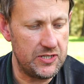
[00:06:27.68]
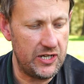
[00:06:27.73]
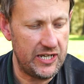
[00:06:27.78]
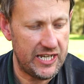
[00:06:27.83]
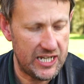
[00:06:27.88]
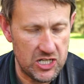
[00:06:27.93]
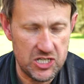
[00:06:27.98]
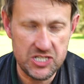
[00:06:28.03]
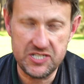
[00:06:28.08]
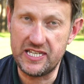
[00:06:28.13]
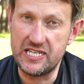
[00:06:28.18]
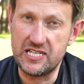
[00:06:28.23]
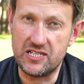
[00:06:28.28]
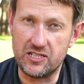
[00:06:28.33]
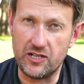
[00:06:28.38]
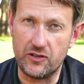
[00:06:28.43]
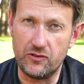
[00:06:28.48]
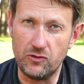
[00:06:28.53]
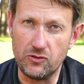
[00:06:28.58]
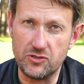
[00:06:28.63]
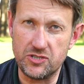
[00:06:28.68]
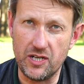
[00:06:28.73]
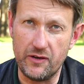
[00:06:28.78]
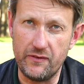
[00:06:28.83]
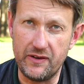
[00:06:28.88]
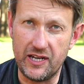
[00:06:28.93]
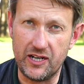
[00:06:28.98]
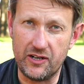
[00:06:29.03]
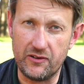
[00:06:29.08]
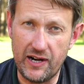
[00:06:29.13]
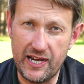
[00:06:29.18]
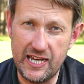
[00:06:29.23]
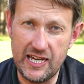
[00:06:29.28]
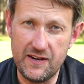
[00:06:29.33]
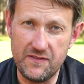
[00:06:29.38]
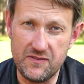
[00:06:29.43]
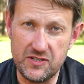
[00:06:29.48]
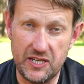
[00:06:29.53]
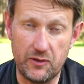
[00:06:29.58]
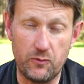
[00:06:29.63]
Hinge discs are also
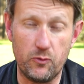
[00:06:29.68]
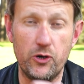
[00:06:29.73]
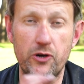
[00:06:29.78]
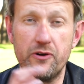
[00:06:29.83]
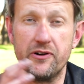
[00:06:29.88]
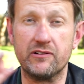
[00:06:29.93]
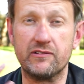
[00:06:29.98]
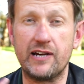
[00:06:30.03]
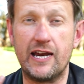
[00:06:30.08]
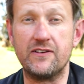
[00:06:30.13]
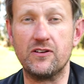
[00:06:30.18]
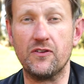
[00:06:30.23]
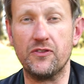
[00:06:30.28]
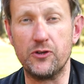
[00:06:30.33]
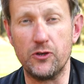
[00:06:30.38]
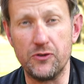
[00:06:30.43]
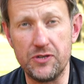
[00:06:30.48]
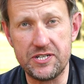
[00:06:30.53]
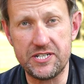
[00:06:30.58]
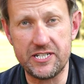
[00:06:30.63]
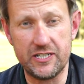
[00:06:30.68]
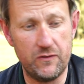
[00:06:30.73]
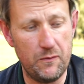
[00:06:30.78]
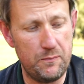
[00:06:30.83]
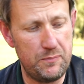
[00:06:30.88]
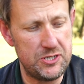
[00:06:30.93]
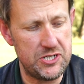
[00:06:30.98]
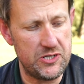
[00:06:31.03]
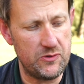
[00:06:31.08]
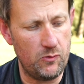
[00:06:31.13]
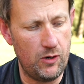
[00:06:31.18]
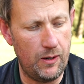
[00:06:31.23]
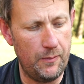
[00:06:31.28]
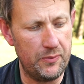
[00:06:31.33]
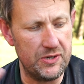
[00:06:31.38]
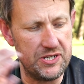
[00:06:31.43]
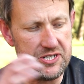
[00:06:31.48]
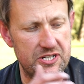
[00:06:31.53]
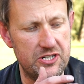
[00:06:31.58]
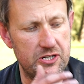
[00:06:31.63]
engraved. They were engraved on the other Silver Pigeon one,
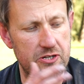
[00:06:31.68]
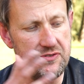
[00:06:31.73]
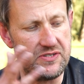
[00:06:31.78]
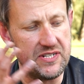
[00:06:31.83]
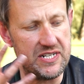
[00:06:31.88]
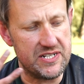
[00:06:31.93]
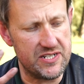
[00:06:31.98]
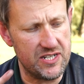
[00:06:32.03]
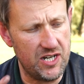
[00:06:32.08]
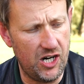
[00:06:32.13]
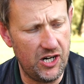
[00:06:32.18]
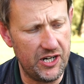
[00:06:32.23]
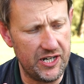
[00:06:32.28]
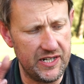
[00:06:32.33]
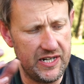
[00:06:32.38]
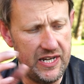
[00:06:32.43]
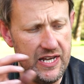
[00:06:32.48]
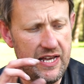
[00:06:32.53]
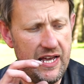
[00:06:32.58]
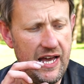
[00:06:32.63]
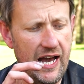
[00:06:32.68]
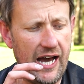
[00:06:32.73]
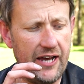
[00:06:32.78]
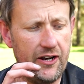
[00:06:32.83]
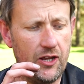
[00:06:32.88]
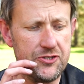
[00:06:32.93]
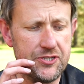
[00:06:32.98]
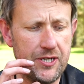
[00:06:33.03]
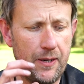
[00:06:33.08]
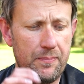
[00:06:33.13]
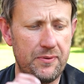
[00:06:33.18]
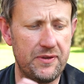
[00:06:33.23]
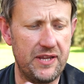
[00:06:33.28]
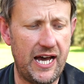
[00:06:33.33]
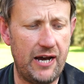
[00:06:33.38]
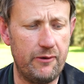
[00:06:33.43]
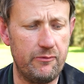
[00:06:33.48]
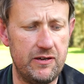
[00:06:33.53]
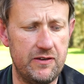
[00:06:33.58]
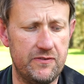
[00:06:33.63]
but it's a new design. And on top of
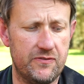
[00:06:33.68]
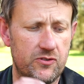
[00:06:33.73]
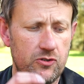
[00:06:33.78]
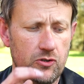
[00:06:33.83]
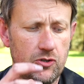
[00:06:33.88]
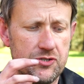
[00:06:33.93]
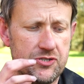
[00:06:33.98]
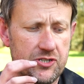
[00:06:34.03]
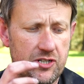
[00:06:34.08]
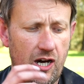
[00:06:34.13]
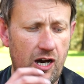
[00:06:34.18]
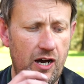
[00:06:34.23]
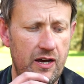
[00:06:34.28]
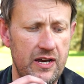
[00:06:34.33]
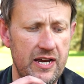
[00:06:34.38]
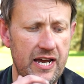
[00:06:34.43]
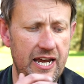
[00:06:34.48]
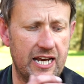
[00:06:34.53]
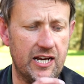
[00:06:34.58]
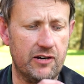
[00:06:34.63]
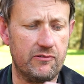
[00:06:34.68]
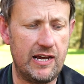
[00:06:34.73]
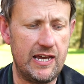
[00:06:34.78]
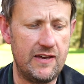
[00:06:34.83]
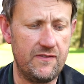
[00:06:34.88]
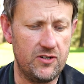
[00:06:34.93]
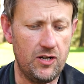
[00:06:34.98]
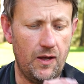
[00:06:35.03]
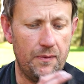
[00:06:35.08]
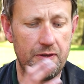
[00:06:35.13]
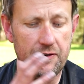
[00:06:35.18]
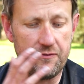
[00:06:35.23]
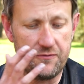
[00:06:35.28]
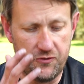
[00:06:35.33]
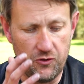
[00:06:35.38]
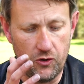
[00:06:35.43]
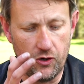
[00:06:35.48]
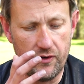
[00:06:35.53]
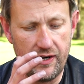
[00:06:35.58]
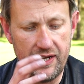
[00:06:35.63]
that, we've of course got engraving on the
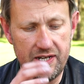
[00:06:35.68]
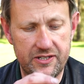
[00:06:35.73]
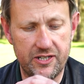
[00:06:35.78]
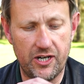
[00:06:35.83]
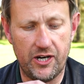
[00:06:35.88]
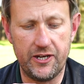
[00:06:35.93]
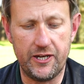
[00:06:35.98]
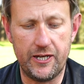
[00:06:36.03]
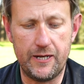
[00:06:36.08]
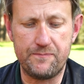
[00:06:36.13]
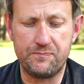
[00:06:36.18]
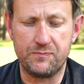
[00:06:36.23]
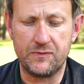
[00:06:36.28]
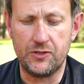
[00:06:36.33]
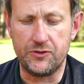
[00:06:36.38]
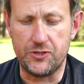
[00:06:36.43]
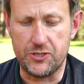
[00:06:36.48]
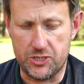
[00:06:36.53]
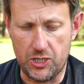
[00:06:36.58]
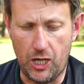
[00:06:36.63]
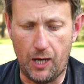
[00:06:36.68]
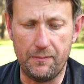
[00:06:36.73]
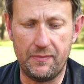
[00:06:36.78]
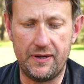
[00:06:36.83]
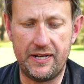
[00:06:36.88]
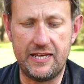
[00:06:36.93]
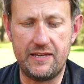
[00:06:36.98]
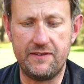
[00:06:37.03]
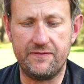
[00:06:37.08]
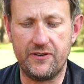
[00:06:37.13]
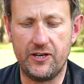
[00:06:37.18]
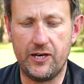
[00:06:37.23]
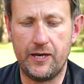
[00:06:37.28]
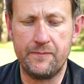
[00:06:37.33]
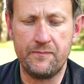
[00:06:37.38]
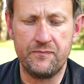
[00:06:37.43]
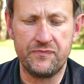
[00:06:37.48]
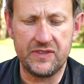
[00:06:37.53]
fore end iron, the top lever